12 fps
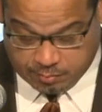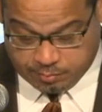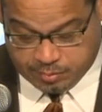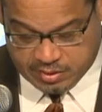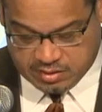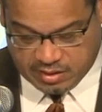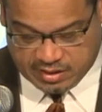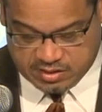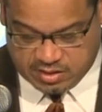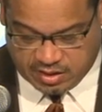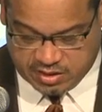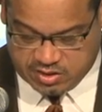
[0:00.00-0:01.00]
piece of
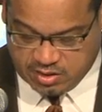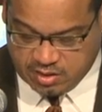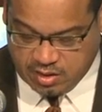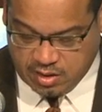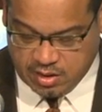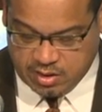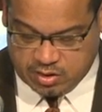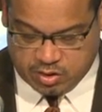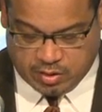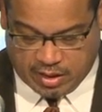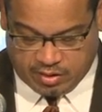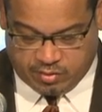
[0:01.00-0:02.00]
legislation to
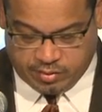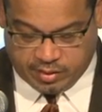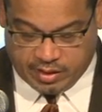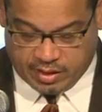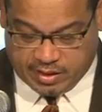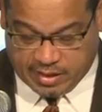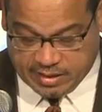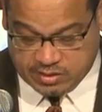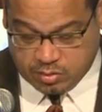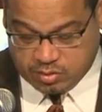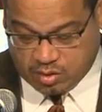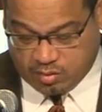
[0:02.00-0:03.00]
try to create a
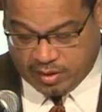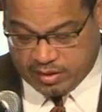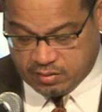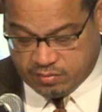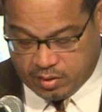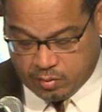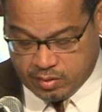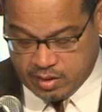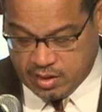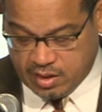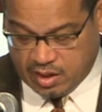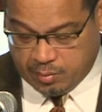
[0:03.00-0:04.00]
constitutional right to vote
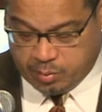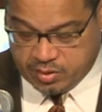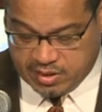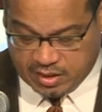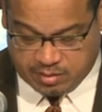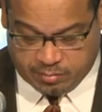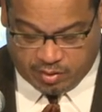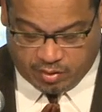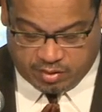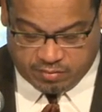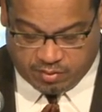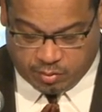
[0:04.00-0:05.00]
and protect
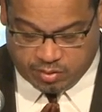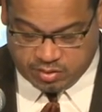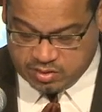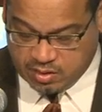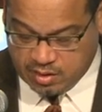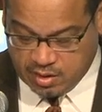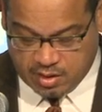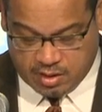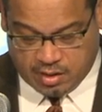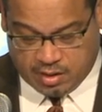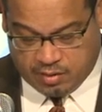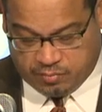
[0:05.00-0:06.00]
American voters
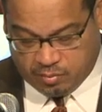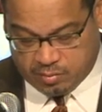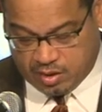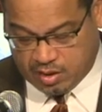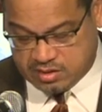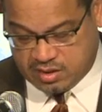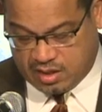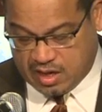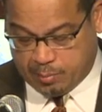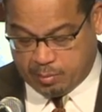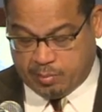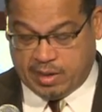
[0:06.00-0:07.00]
from laws that
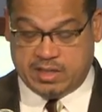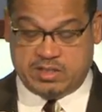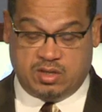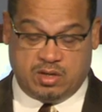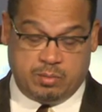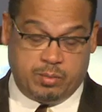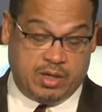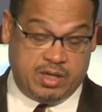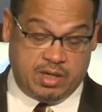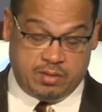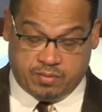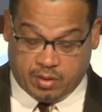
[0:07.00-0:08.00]
compromise their
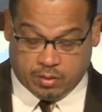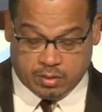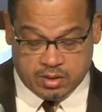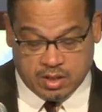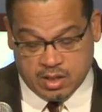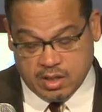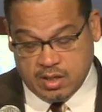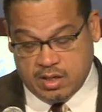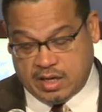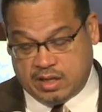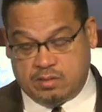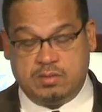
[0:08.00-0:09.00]
ability to vote.
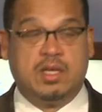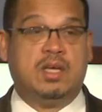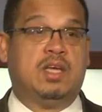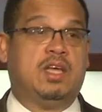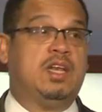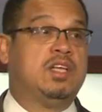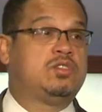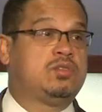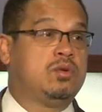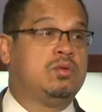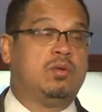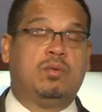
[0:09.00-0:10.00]
Now, it is
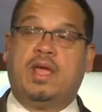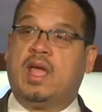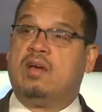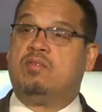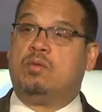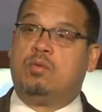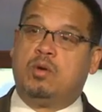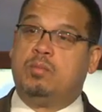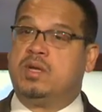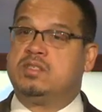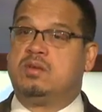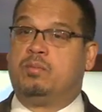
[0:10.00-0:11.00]
true that we have a
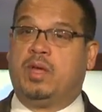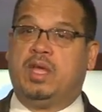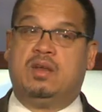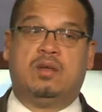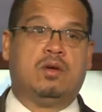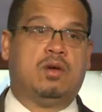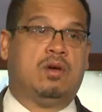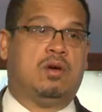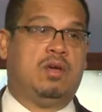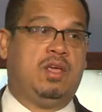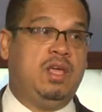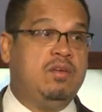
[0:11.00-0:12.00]
robust debate,
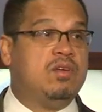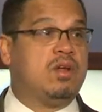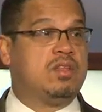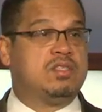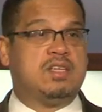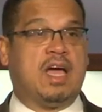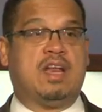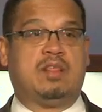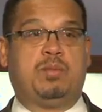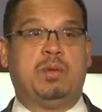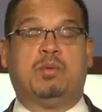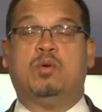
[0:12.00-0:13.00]
even on the side of the
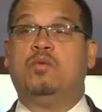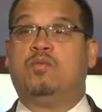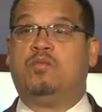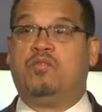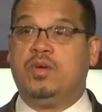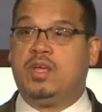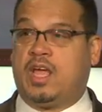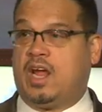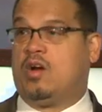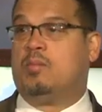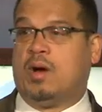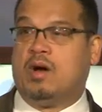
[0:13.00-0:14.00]
people who
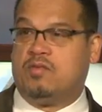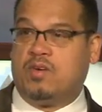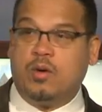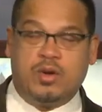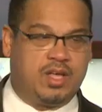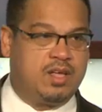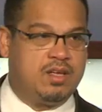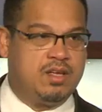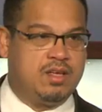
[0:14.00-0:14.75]
care about voting,